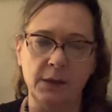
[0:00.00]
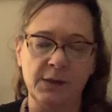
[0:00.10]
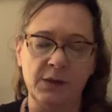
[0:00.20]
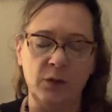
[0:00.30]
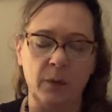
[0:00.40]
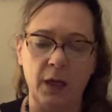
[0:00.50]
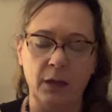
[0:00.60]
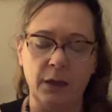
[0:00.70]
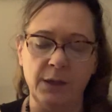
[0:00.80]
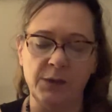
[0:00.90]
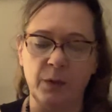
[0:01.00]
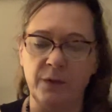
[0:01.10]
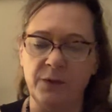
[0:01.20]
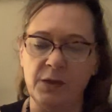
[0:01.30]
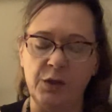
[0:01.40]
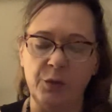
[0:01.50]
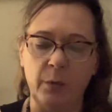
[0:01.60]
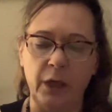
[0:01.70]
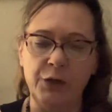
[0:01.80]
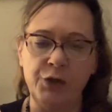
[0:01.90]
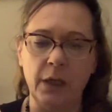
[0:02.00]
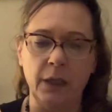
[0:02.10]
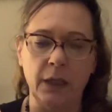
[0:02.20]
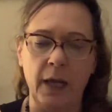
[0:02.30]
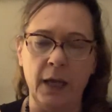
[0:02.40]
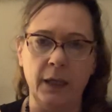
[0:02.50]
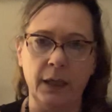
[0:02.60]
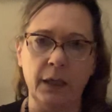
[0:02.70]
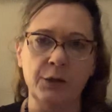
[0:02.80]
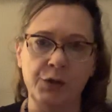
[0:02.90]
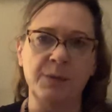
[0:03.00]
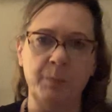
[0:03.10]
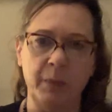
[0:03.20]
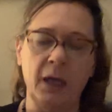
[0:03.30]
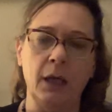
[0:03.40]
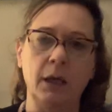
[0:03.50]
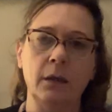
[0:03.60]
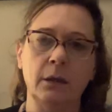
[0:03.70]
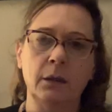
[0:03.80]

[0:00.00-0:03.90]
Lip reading: this duality sort of situation, and it can just be.